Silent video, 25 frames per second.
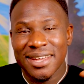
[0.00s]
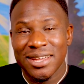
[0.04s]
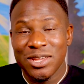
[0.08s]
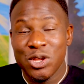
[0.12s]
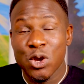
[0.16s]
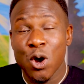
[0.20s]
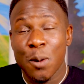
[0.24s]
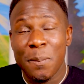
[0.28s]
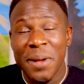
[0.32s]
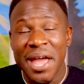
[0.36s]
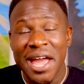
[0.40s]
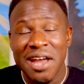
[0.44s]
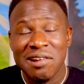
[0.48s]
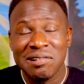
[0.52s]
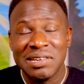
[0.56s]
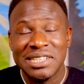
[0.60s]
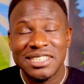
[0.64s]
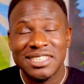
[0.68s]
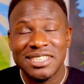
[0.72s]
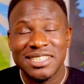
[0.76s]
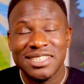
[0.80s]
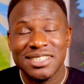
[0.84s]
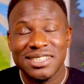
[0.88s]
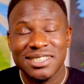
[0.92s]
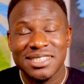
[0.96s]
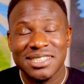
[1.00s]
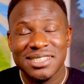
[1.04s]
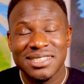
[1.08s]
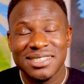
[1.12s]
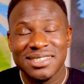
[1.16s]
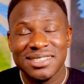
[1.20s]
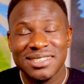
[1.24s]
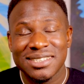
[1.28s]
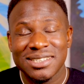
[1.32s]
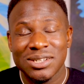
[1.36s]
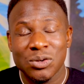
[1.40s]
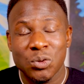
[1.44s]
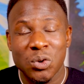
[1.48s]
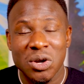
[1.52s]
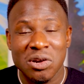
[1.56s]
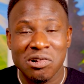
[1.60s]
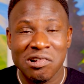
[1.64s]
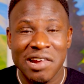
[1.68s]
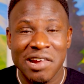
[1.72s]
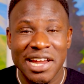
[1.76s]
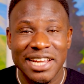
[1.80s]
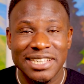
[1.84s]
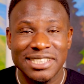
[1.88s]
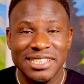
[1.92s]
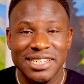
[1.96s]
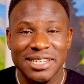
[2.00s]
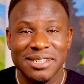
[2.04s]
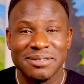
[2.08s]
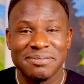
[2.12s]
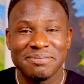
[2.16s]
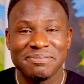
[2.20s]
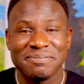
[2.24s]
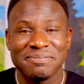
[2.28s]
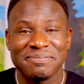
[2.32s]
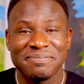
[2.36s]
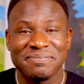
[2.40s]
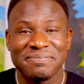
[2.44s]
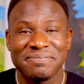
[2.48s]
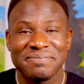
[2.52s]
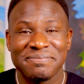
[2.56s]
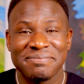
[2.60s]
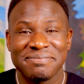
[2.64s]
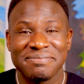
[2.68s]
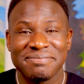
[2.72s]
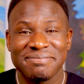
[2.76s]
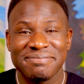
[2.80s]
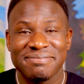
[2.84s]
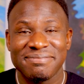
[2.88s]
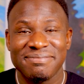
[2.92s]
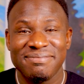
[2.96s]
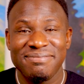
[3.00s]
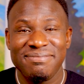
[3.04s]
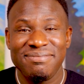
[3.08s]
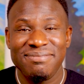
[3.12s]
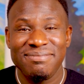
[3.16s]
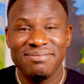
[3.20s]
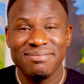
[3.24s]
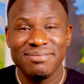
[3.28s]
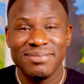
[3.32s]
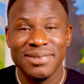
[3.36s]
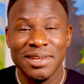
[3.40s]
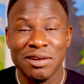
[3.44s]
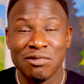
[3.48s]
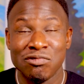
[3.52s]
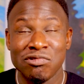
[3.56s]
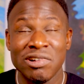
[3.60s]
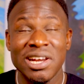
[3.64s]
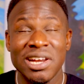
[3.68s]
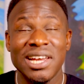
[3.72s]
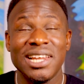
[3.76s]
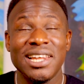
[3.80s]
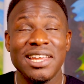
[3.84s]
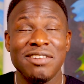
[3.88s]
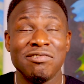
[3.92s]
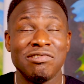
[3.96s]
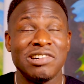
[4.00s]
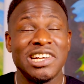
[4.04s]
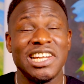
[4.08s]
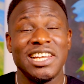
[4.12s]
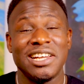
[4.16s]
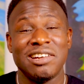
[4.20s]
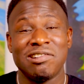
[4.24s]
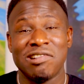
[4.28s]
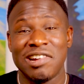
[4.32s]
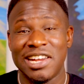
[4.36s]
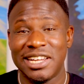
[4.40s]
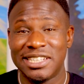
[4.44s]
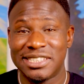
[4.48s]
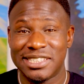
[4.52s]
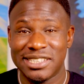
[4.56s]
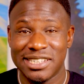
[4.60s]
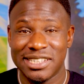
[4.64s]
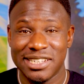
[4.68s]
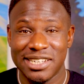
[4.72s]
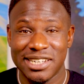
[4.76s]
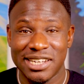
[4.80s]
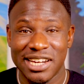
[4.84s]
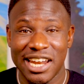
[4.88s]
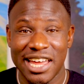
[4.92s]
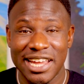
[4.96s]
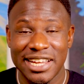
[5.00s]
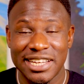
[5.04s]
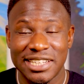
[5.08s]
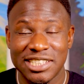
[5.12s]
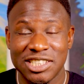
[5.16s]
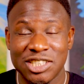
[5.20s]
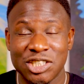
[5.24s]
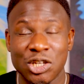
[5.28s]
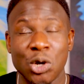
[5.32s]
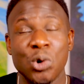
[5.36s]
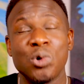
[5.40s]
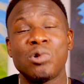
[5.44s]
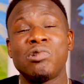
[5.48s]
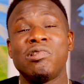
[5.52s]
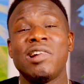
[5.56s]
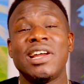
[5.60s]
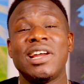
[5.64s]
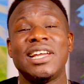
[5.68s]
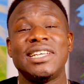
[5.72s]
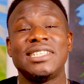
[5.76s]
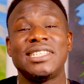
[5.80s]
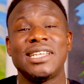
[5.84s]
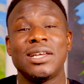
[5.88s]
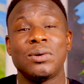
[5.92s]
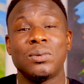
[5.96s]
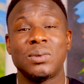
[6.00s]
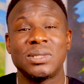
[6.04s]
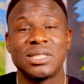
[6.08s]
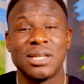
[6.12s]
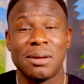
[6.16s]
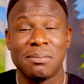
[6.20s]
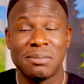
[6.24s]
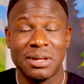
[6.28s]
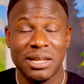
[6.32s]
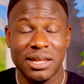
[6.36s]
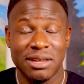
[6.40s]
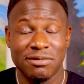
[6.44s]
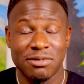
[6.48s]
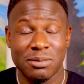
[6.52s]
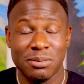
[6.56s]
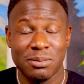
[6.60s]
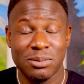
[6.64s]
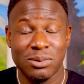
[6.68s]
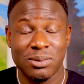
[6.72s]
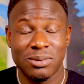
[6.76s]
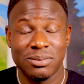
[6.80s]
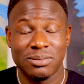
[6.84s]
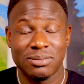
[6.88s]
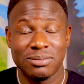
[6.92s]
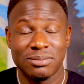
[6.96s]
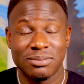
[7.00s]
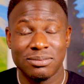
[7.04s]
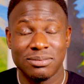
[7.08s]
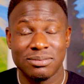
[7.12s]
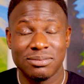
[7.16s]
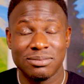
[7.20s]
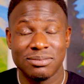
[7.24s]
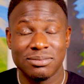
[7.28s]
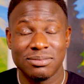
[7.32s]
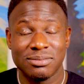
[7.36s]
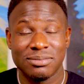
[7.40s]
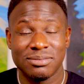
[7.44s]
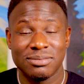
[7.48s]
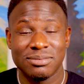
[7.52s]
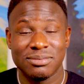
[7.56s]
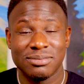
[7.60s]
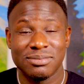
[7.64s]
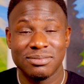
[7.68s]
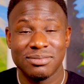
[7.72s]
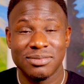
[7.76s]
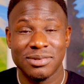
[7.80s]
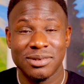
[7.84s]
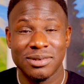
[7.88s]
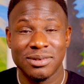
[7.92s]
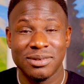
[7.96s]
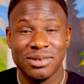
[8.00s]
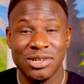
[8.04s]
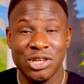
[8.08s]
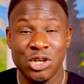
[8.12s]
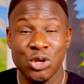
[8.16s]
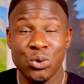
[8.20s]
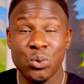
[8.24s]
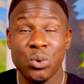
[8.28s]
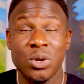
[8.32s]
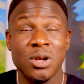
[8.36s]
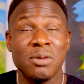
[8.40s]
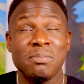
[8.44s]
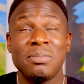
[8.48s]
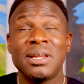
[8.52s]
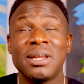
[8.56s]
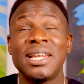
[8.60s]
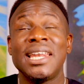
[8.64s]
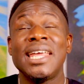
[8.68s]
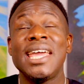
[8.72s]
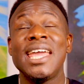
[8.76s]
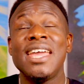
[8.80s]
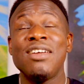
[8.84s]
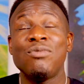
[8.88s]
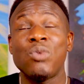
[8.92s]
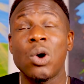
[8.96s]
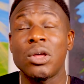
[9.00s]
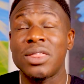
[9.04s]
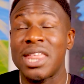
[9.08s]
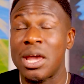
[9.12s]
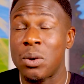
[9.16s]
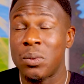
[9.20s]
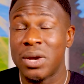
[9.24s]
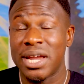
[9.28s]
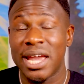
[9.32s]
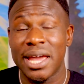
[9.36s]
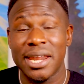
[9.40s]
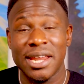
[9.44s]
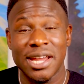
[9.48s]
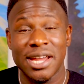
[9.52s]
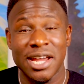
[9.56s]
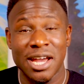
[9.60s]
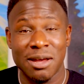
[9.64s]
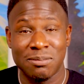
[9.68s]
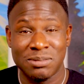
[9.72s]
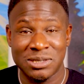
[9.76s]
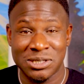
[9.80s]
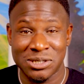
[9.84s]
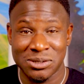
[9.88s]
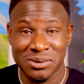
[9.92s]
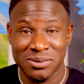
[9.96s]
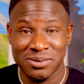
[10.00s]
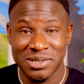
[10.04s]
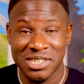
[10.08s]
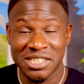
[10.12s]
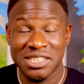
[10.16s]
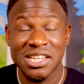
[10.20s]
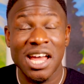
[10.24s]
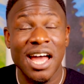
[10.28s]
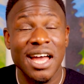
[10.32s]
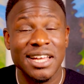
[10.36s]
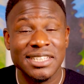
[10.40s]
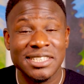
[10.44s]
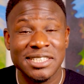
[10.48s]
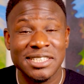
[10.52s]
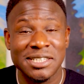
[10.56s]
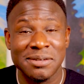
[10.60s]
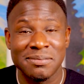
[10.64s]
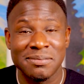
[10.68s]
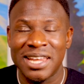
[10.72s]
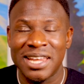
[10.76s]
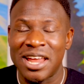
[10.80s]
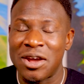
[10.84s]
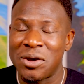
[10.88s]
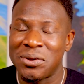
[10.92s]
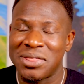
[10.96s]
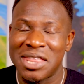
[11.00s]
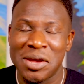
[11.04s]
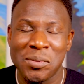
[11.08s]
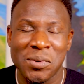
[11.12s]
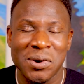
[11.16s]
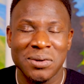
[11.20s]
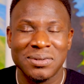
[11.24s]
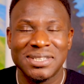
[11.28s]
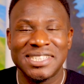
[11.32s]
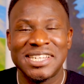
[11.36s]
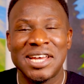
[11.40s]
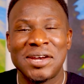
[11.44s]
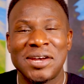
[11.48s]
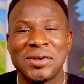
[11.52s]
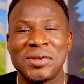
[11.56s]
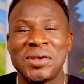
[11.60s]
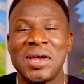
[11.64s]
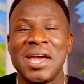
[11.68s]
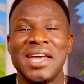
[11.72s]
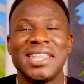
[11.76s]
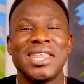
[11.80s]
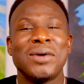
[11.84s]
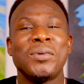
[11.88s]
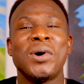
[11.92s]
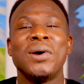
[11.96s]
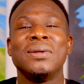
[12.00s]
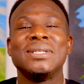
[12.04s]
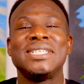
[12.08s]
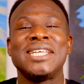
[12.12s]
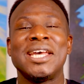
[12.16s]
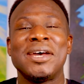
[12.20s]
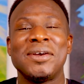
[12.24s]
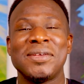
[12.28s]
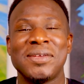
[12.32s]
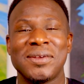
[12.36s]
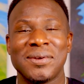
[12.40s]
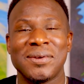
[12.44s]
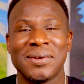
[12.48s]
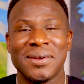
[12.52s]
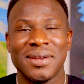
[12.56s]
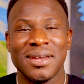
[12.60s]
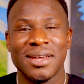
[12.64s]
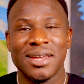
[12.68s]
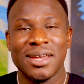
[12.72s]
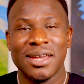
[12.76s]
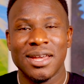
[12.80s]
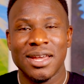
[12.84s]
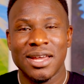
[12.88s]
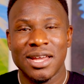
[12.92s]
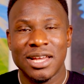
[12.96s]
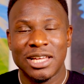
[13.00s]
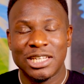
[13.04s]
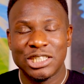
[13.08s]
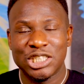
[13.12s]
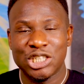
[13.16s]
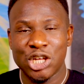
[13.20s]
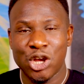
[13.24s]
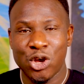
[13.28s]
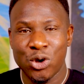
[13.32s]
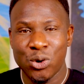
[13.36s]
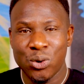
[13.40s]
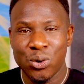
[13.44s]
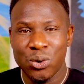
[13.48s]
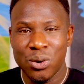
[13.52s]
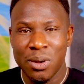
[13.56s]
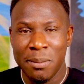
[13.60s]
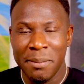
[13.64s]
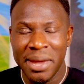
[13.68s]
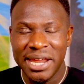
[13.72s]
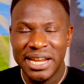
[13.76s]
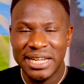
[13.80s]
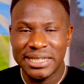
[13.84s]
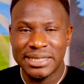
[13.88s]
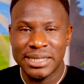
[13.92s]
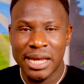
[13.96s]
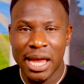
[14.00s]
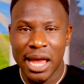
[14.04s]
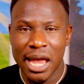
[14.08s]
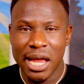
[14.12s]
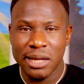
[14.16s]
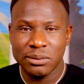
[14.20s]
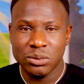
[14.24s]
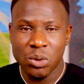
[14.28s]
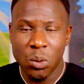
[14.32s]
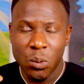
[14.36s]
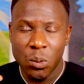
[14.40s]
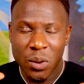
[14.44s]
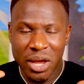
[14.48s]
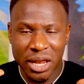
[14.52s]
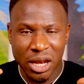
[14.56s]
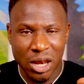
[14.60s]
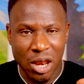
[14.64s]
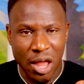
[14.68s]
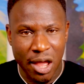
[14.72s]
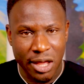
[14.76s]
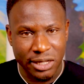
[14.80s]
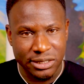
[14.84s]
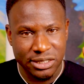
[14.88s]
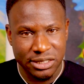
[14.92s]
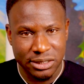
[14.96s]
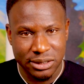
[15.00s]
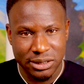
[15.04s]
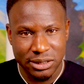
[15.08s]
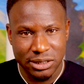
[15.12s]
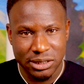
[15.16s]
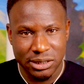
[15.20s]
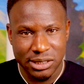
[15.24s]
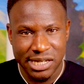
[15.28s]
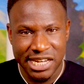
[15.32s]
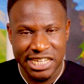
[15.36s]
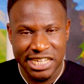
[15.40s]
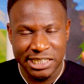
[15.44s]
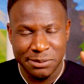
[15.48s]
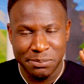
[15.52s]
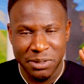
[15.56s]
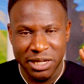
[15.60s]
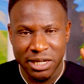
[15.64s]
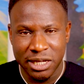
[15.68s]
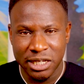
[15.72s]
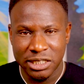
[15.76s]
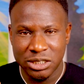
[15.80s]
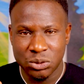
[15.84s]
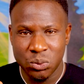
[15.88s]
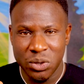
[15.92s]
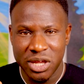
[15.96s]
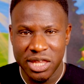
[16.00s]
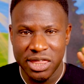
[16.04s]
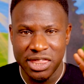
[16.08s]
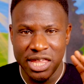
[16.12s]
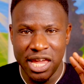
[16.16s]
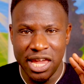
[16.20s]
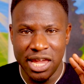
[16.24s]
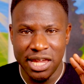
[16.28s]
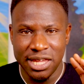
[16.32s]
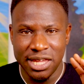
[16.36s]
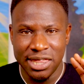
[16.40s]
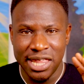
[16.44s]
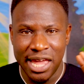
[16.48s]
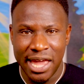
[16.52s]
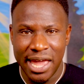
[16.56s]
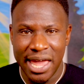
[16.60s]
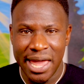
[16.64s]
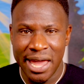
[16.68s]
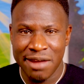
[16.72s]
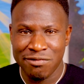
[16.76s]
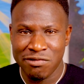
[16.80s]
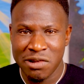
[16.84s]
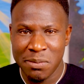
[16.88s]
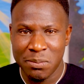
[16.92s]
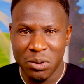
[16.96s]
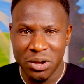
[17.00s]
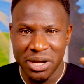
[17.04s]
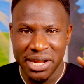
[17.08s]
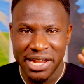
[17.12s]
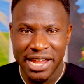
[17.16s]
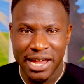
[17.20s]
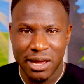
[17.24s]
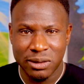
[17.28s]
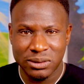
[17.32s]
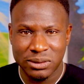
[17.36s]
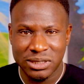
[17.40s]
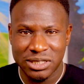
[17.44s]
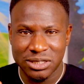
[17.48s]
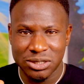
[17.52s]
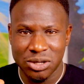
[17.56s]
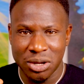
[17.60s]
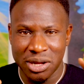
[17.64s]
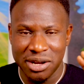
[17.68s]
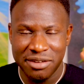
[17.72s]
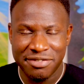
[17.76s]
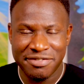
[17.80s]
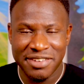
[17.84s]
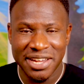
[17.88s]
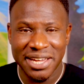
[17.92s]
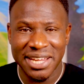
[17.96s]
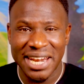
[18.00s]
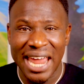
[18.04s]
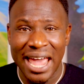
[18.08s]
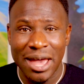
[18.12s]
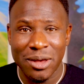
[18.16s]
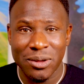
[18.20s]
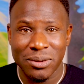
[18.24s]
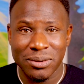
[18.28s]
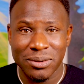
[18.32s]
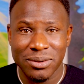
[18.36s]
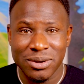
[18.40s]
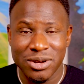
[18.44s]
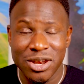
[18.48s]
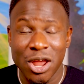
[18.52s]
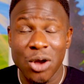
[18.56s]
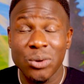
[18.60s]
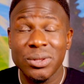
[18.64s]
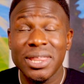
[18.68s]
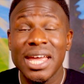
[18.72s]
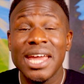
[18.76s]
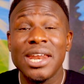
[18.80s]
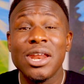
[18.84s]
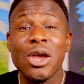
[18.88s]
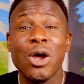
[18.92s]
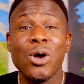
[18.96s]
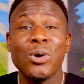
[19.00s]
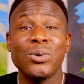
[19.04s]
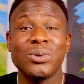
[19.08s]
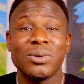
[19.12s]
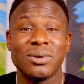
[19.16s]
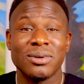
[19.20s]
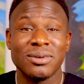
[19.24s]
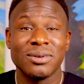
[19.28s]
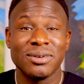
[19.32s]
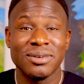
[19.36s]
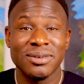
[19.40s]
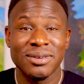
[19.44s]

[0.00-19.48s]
Your parents were crazy. Really, really crazy. Like, so crazy it was unbelievable. You wouldn't believe what they were getting up to. Just ask No, they won't tell you. They won't tell you. So many times when we're lost, it's because we think that everybody else has got it figured out. No, they don't.